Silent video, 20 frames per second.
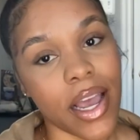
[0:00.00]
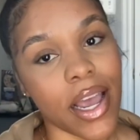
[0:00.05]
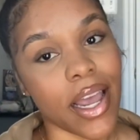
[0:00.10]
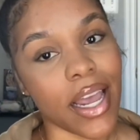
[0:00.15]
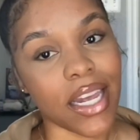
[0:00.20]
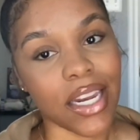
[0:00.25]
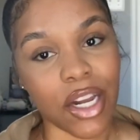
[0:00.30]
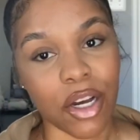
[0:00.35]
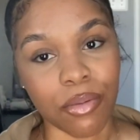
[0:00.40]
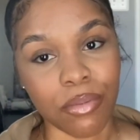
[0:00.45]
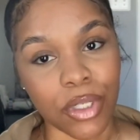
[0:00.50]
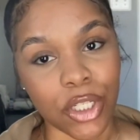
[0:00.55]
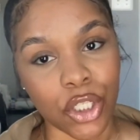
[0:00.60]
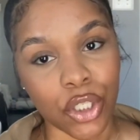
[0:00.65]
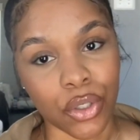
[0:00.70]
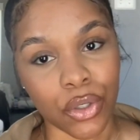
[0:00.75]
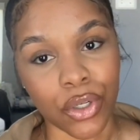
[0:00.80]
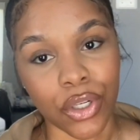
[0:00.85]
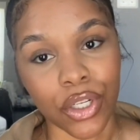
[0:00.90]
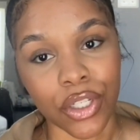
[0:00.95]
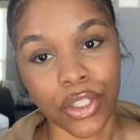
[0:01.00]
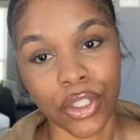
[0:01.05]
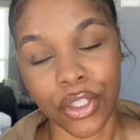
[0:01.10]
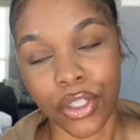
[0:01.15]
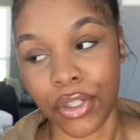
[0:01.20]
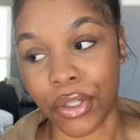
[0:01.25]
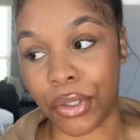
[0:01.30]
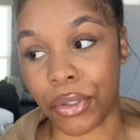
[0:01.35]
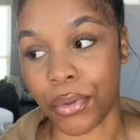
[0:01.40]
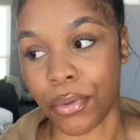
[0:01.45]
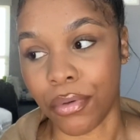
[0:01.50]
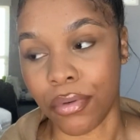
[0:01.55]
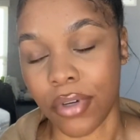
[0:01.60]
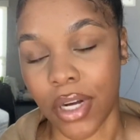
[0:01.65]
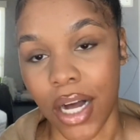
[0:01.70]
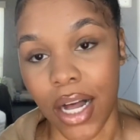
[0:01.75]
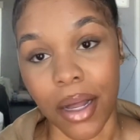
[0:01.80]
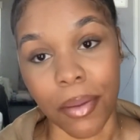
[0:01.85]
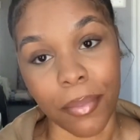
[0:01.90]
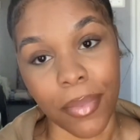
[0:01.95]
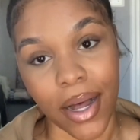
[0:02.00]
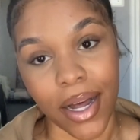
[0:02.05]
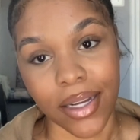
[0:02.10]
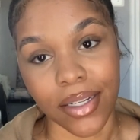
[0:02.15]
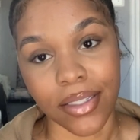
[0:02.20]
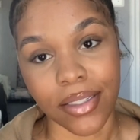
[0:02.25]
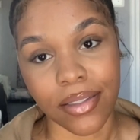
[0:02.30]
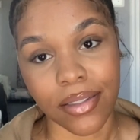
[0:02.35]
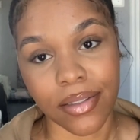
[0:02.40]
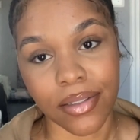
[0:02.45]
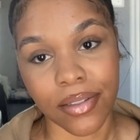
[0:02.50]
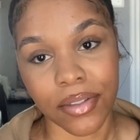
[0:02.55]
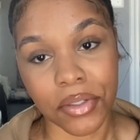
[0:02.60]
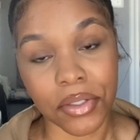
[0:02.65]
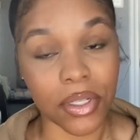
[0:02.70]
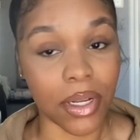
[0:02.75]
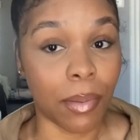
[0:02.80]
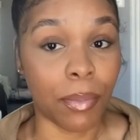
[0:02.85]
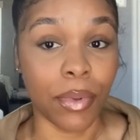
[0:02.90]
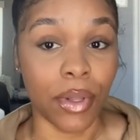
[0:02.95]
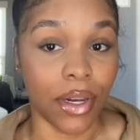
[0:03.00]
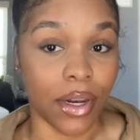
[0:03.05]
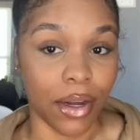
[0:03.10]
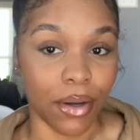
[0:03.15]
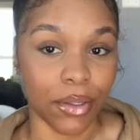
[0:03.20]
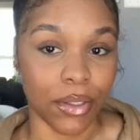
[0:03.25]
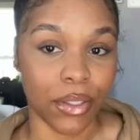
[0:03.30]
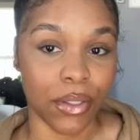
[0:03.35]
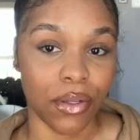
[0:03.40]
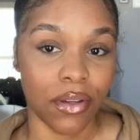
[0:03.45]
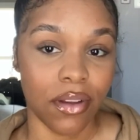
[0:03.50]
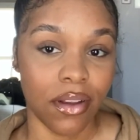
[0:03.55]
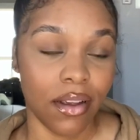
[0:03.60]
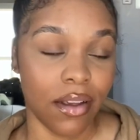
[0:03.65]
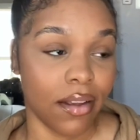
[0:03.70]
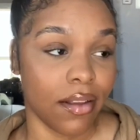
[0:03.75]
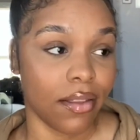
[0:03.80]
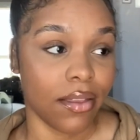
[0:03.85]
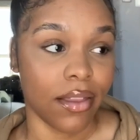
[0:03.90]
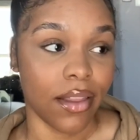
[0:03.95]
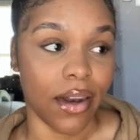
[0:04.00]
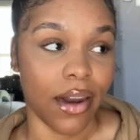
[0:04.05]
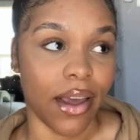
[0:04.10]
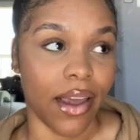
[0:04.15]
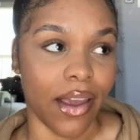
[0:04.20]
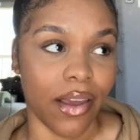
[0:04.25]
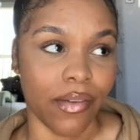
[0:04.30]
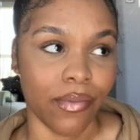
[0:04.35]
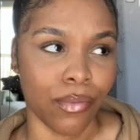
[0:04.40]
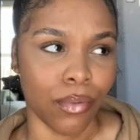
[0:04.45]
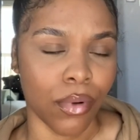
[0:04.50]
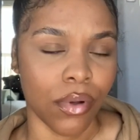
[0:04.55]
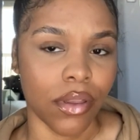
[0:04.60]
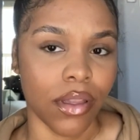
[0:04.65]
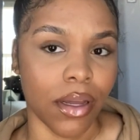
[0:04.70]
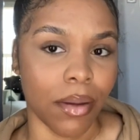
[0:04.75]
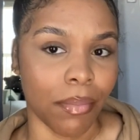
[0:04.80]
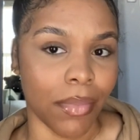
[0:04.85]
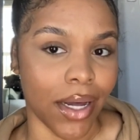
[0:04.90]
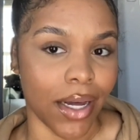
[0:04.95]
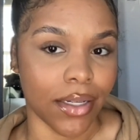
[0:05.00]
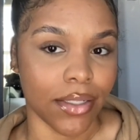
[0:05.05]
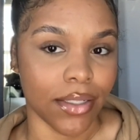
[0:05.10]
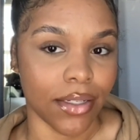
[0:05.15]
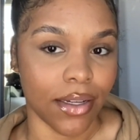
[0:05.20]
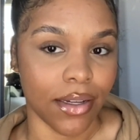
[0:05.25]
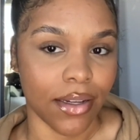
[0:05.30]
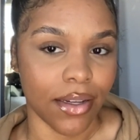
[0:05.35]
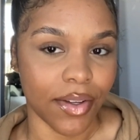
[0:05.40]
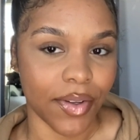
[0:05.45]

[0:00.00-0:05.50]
and I'll be sure to unbox something else that I have worth unboxing.